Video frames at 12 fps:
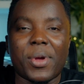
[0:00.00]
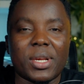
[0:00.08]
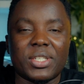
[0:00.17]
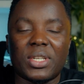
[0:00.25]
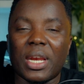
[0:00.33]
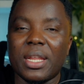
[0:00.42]
going
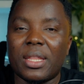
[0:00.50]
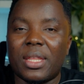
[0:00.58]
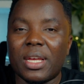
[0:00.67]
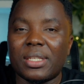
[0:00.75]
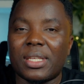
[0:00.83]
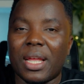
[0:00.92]
to study
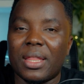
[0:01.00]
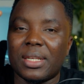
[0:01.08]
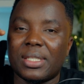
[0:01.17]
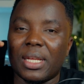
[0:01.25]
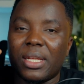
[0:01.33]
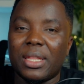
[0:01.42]
this and
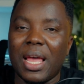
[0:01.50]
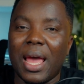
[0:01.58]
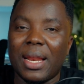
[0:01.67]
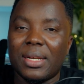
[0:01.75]
then study that